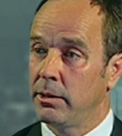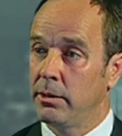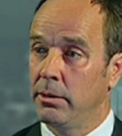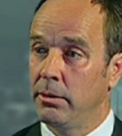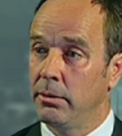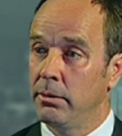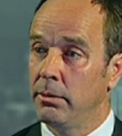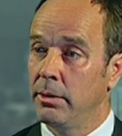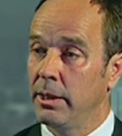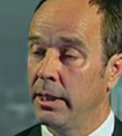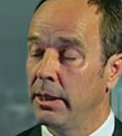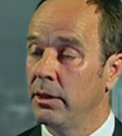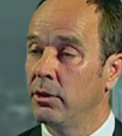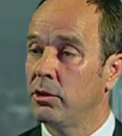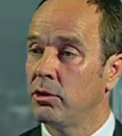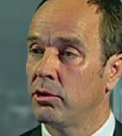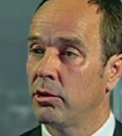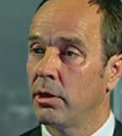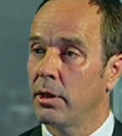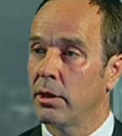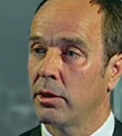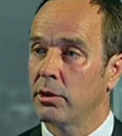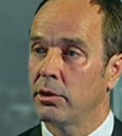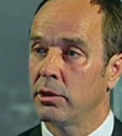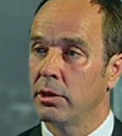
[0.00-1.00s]
to the
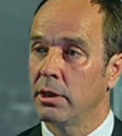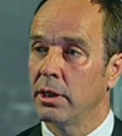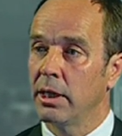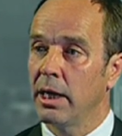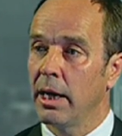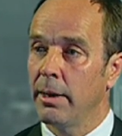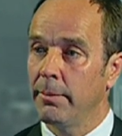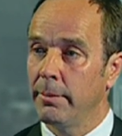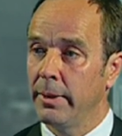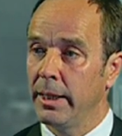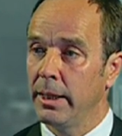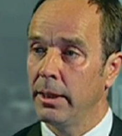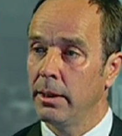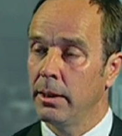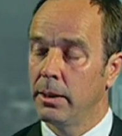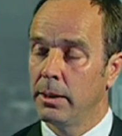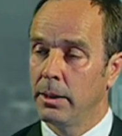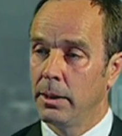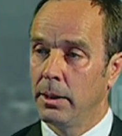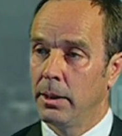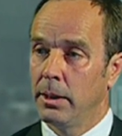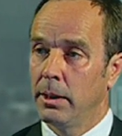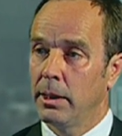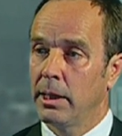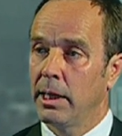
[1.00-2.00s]
instruction coming
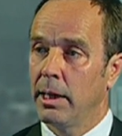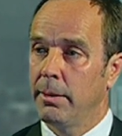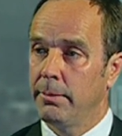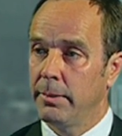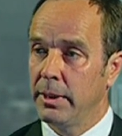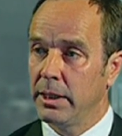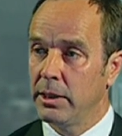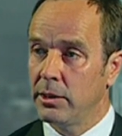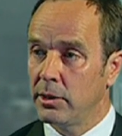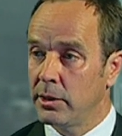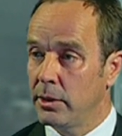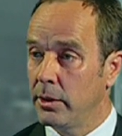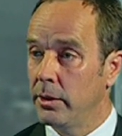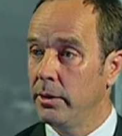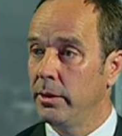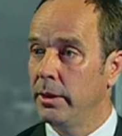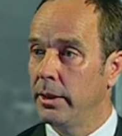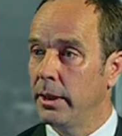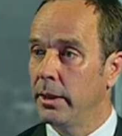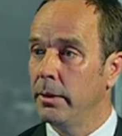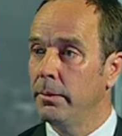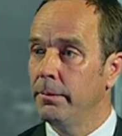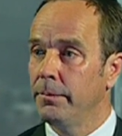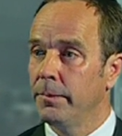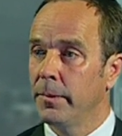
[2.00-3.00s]
to
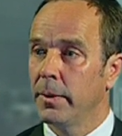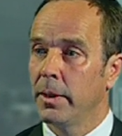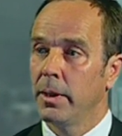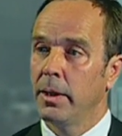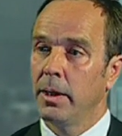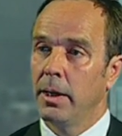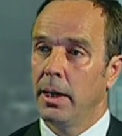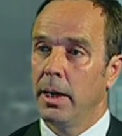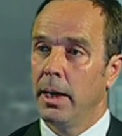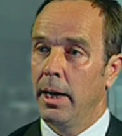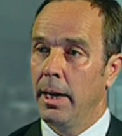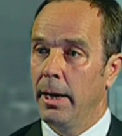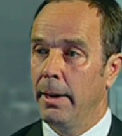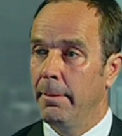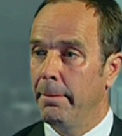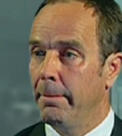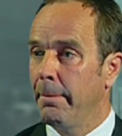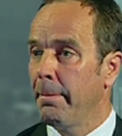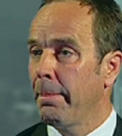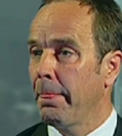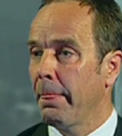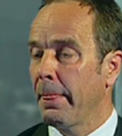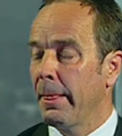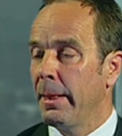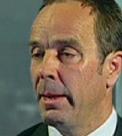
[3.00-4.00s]
you.
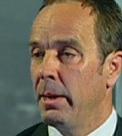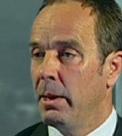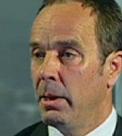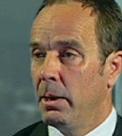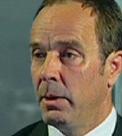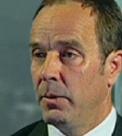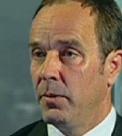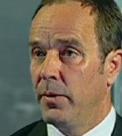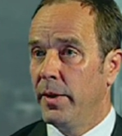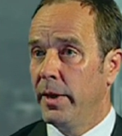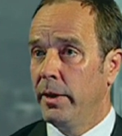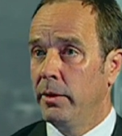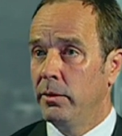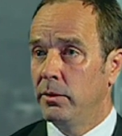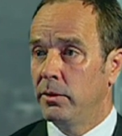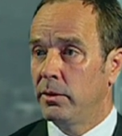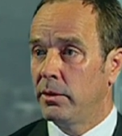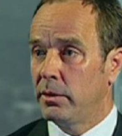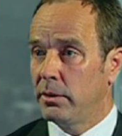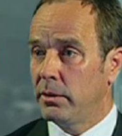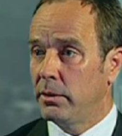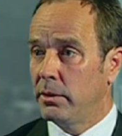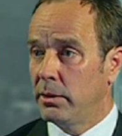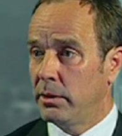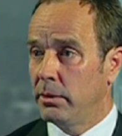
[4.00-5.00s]

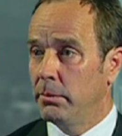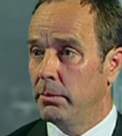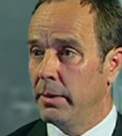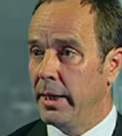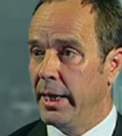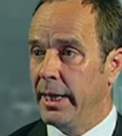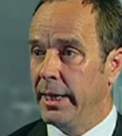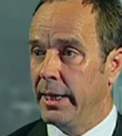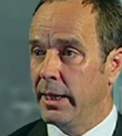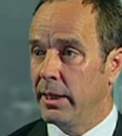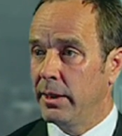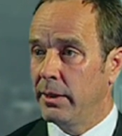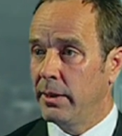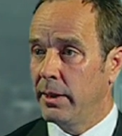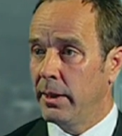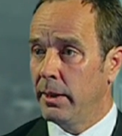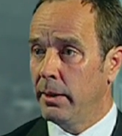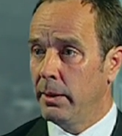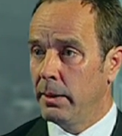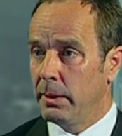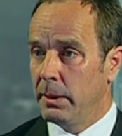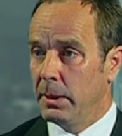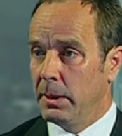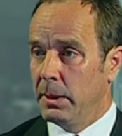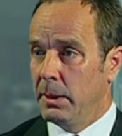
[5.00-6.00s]
Those to me are
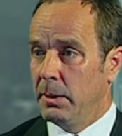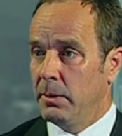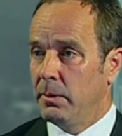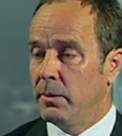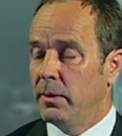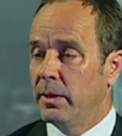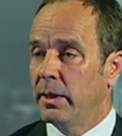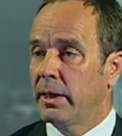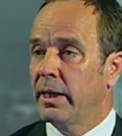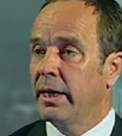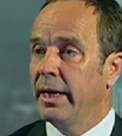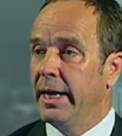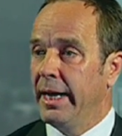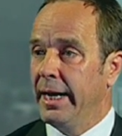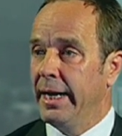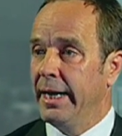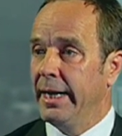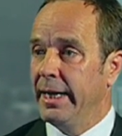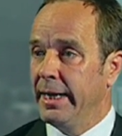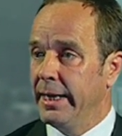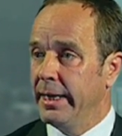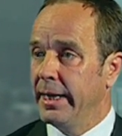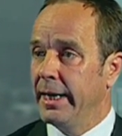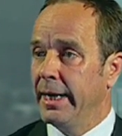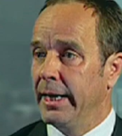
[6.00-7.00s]
the
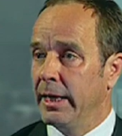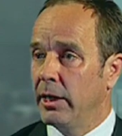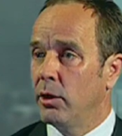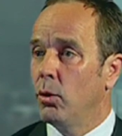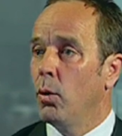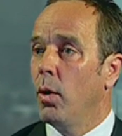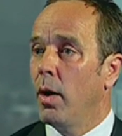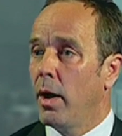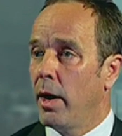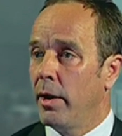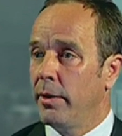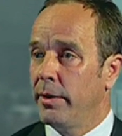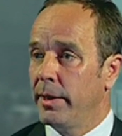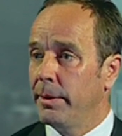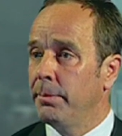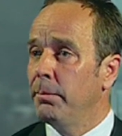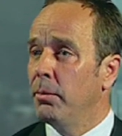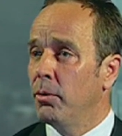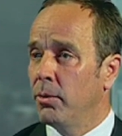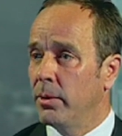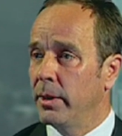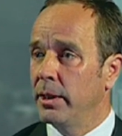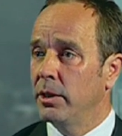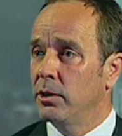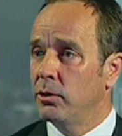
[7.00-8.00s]
key inquiry
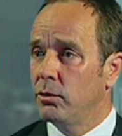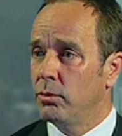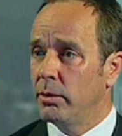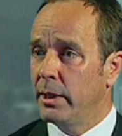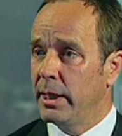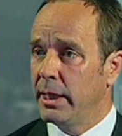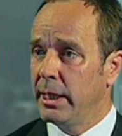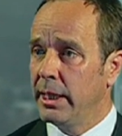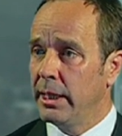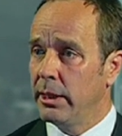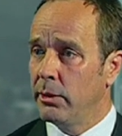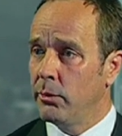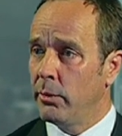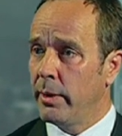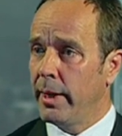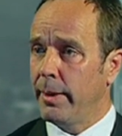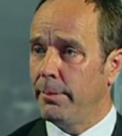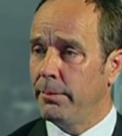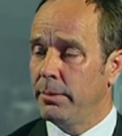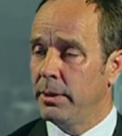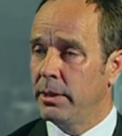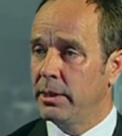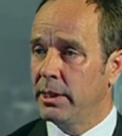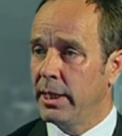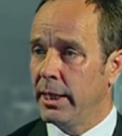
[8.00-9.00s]
points, really, the
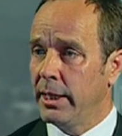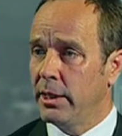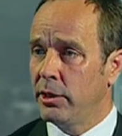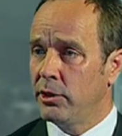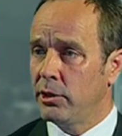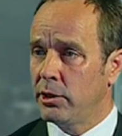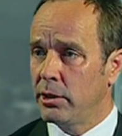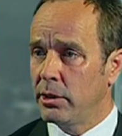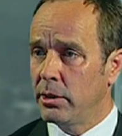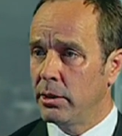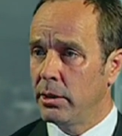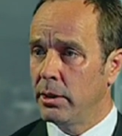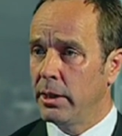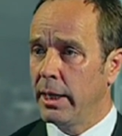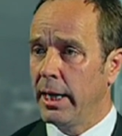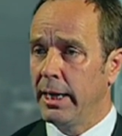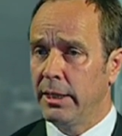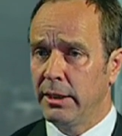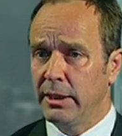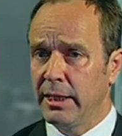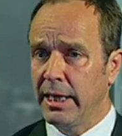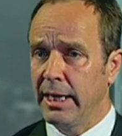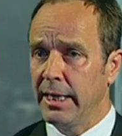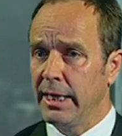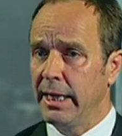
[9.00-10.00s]
reputation
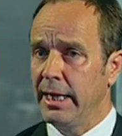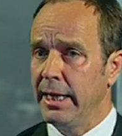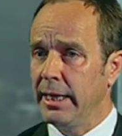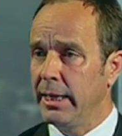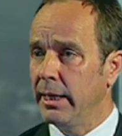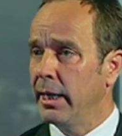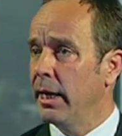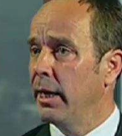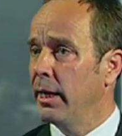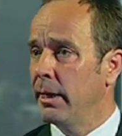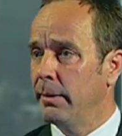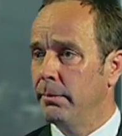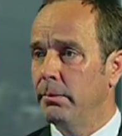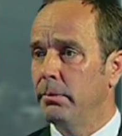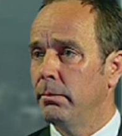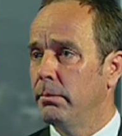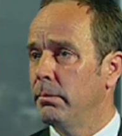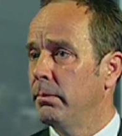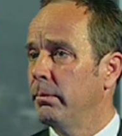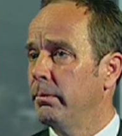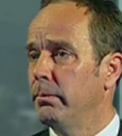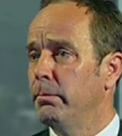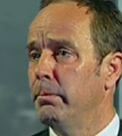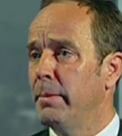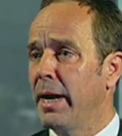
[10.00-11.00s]
and any
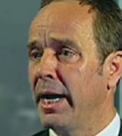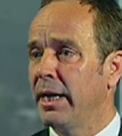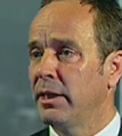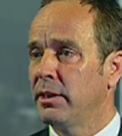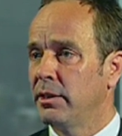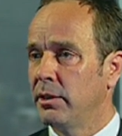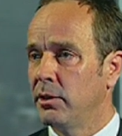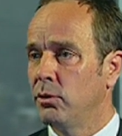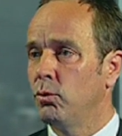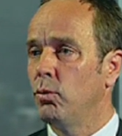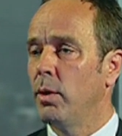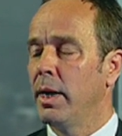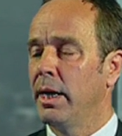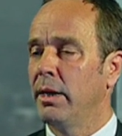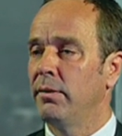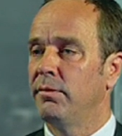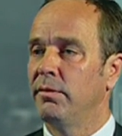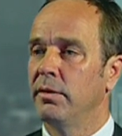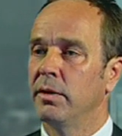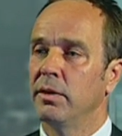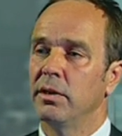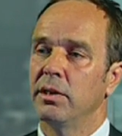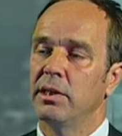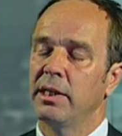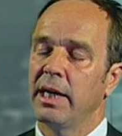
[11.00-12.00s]
matters
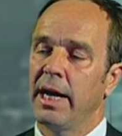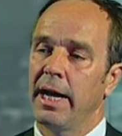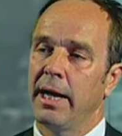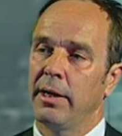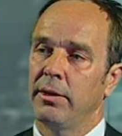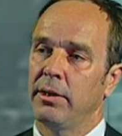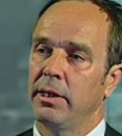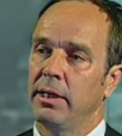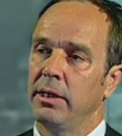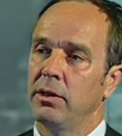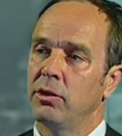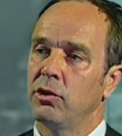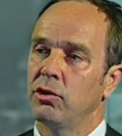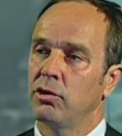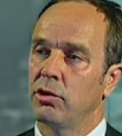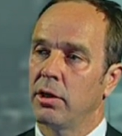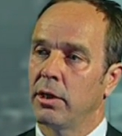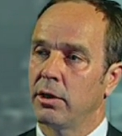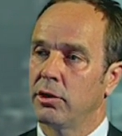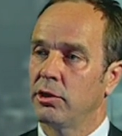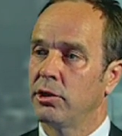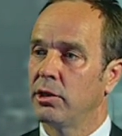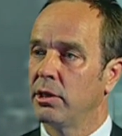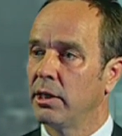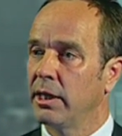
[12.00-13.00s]
relevant to how the
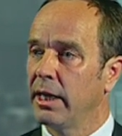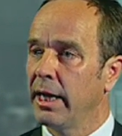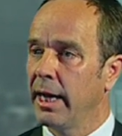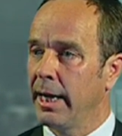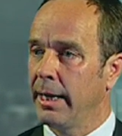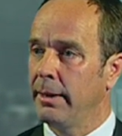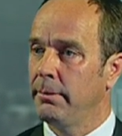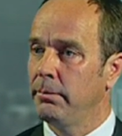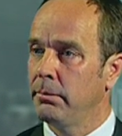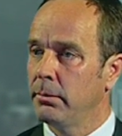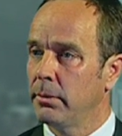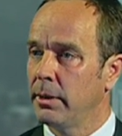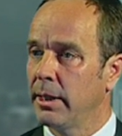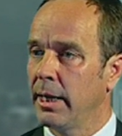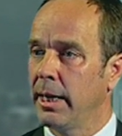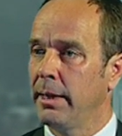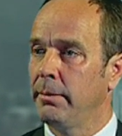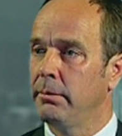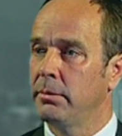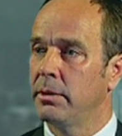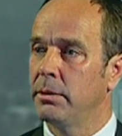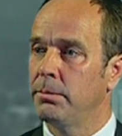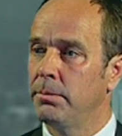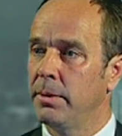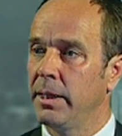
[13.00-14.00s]
instruction
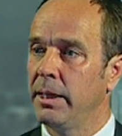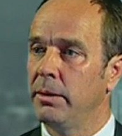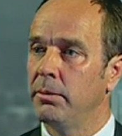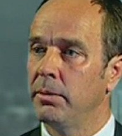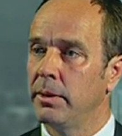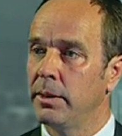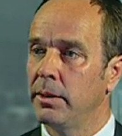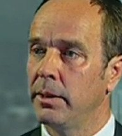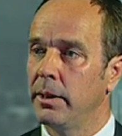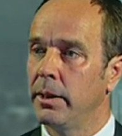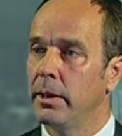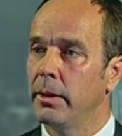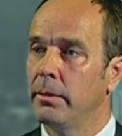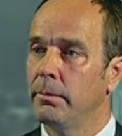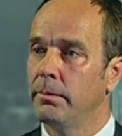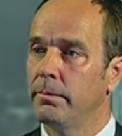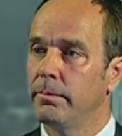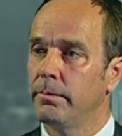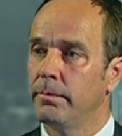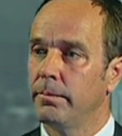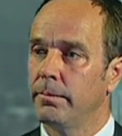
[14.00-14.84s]
came to be with you.